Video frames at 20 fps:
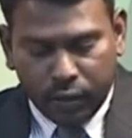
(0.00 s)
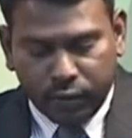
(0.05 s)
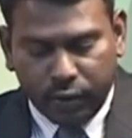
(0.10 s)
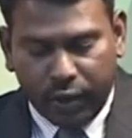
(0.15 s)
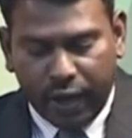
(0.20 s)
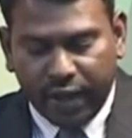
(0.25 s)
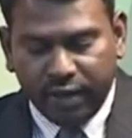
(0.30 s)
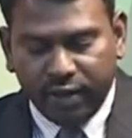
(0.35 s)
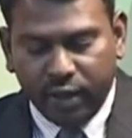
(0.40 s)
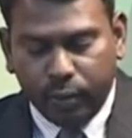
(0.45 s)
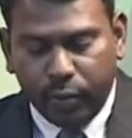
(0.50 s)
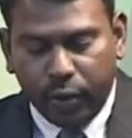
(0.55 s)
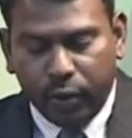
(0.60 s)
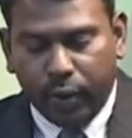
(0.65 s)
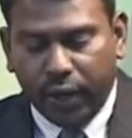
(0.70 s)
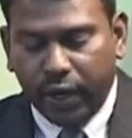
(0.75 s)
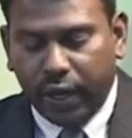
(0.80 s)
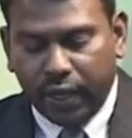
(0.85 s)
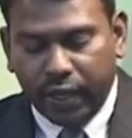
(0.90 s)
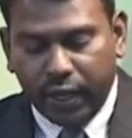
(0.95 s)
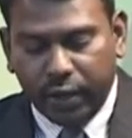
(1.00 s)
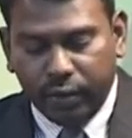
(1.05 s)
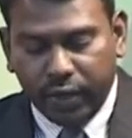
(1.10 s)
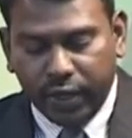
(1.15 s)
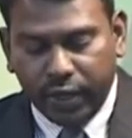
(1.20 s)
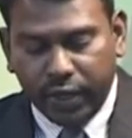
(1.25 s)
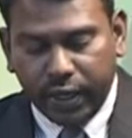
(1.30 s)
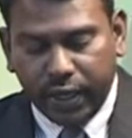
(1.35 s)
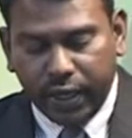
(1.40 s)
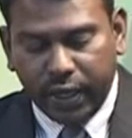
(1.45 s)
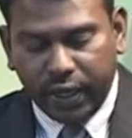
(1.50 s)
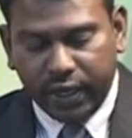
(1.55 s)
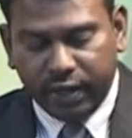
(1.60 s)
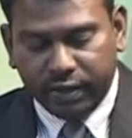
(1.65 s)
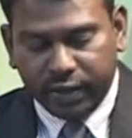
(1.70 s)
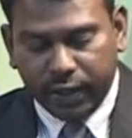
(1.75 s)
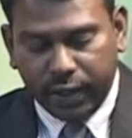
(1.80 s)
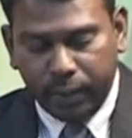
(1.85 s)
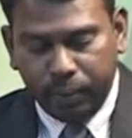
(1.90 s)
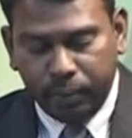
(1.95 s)
So example what I given here
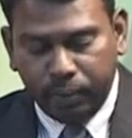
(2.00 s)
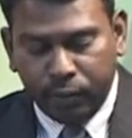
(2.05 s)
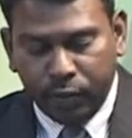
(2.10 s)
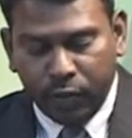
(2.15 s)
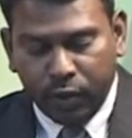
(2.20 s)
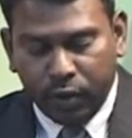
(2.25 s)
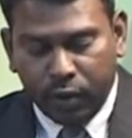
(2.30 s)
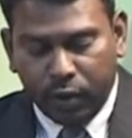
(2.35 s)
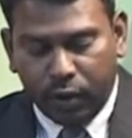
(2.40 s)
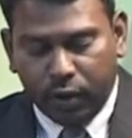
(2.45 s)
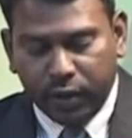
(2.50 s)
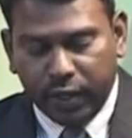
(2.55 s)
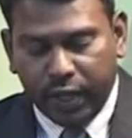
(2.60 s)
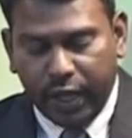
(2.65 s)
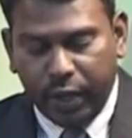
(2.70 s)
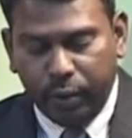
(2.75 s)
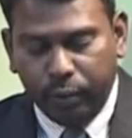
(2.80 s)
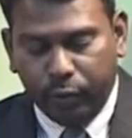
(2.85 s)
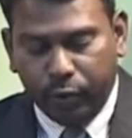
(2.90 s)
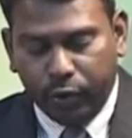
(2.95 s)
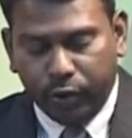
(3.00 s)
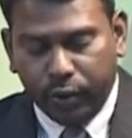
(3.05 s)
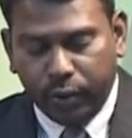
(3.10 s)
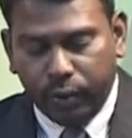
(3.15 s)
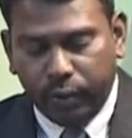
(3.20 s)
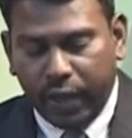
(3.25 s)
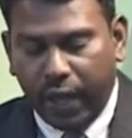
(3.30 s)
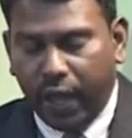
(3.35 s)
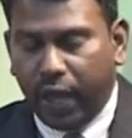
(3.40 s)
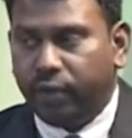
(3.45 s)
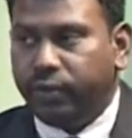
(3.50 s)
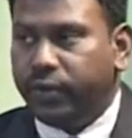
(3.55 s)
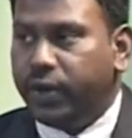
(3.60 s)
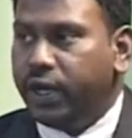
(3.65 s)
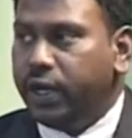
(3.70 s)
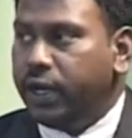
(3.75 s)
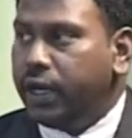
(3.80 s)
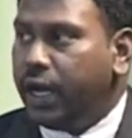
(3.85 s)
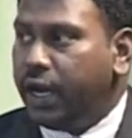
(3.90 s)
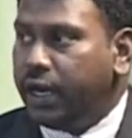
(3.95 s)
is on the input. We have
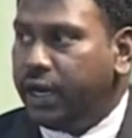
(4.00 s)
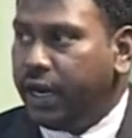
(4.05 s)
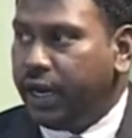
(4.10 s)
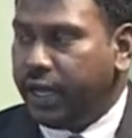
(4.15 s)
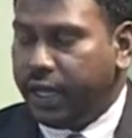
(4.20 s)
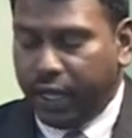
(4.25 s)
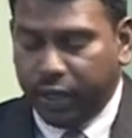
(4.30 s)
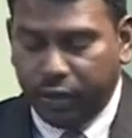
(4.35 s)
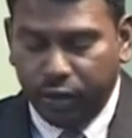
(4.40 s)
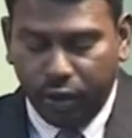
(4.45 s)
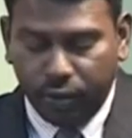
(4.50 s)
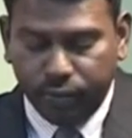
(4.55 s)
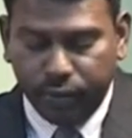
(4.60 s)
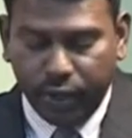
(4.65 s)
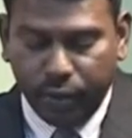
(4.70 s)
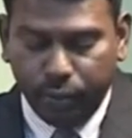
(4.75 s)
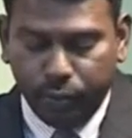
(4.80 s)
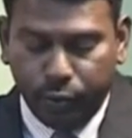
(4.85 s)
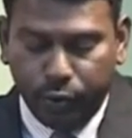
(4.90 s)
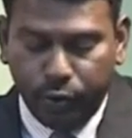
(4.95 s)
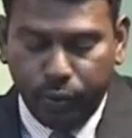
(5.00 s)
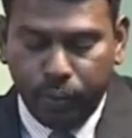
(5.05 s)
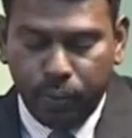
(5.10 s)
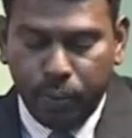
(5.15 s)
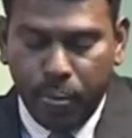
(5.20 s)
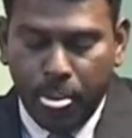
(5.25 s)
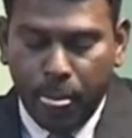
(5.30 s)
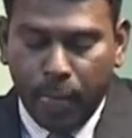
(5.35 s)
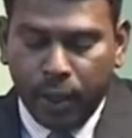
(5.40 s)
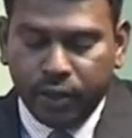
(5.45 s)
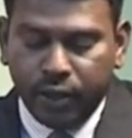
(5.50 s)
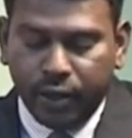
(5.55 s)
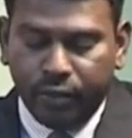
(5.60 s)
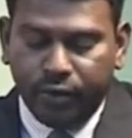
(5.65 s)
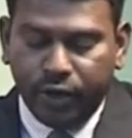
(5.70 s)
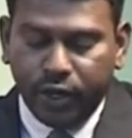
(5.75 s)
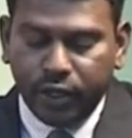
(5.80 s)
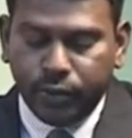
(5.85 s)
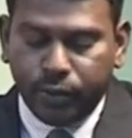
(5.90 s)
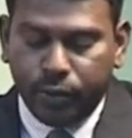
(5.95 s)
100 kg of the input. The
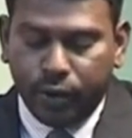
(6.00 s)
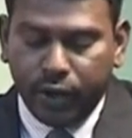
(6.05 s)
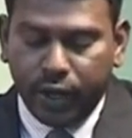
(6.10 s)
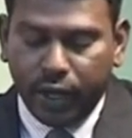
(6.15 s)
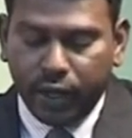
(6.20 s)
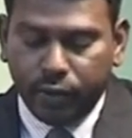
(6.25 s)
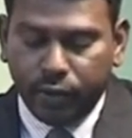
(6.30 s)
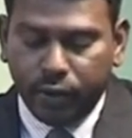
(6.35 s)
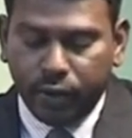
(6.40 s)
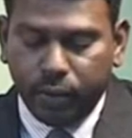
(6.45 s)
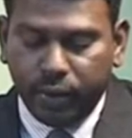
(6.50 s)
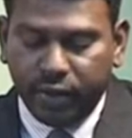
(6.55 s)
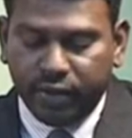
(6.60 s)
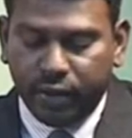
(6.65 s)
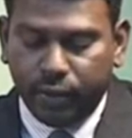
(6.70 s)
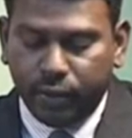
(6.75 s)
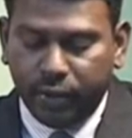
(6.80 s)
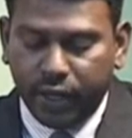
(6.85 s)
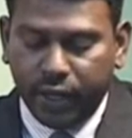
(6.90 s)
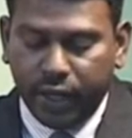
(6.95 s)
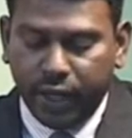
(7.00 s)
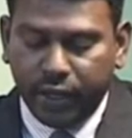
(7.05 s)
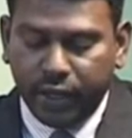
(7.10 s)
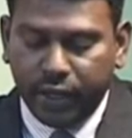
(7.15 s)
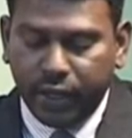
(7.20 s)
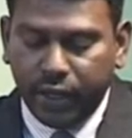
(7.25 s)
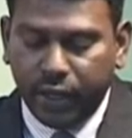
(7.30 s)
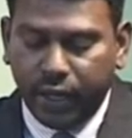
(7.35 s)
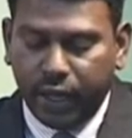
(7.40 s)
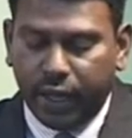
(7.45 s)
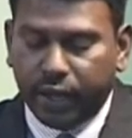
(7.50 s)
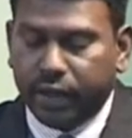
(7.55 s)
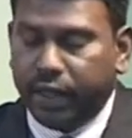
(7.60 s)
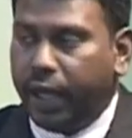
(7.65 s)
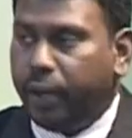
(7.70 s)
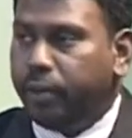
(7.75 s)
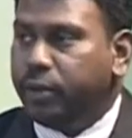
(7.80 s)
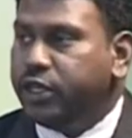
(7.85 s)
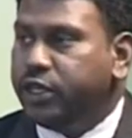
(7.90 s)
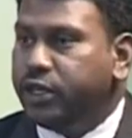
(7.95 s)
finished product will be 70 kg, and
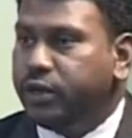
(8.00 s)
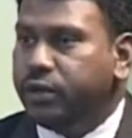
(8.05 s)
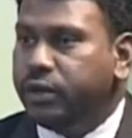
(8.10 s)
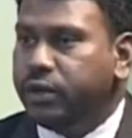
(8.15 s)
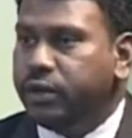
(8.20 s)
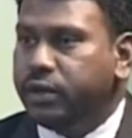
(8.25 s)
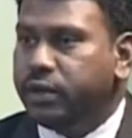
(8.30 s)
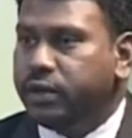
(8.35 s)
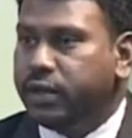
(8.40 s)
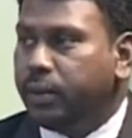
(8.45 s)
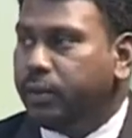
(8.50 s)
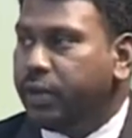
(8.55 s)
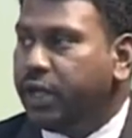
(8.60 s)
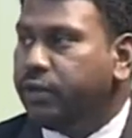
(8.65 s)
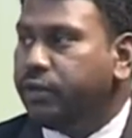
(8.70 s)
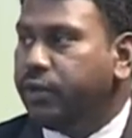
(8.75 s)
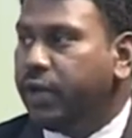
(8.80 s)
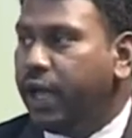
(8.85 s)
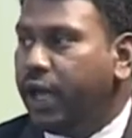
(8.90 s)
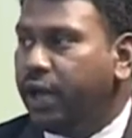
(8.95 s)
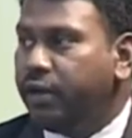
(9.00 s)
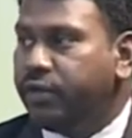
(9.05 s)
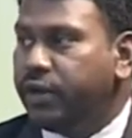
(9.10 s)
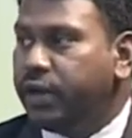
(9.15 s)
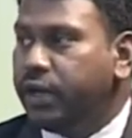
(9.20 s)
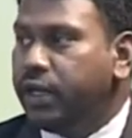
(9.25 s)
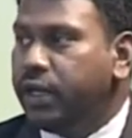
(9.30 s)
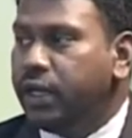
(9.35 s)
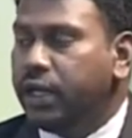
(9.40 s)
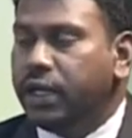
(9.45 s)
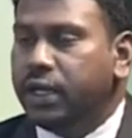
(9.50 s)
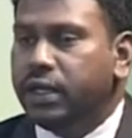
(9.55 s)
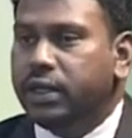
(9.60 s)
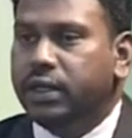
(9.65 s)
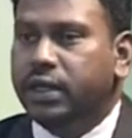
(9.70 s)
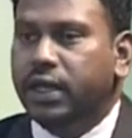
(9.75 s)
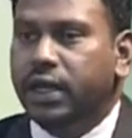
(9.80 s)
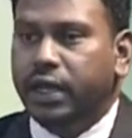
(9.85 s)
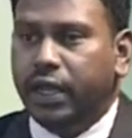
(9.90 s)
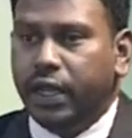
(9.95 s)
the emission sometimes we have
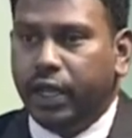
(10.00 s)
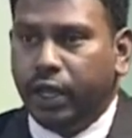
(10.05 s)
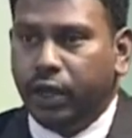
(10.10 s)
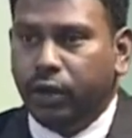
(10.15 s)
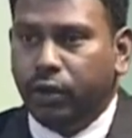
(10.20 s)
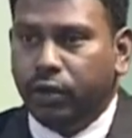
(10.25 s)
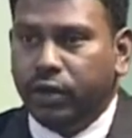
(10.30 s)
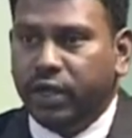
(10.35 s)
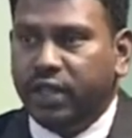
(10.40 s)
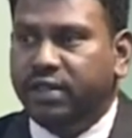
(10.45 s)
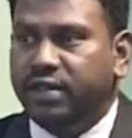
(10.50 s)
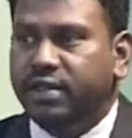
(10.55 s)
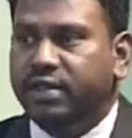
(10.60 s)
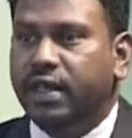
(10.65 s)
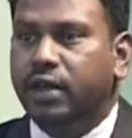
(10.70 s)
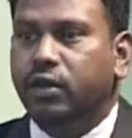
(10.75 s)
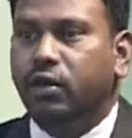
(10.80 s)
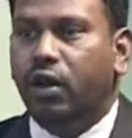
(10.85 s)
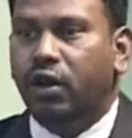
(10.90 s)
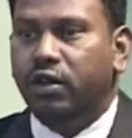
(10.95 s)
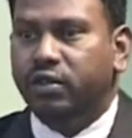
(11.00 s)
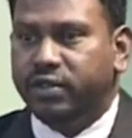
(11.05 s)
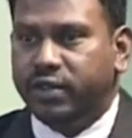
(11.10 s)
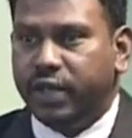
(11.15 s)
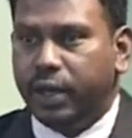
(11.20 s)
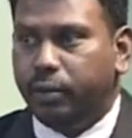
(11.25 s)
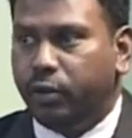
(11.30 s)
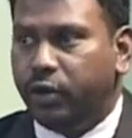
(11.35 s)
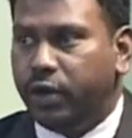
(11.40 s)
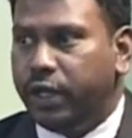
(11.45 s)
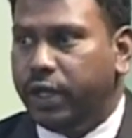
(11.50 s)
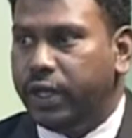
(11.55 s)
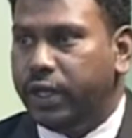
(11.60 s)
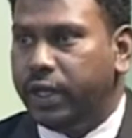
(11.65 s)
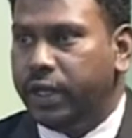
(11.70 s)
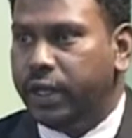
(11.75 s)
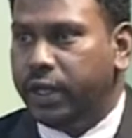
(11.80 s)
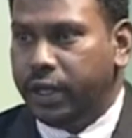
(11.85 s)
30 kilo. This is a concept only.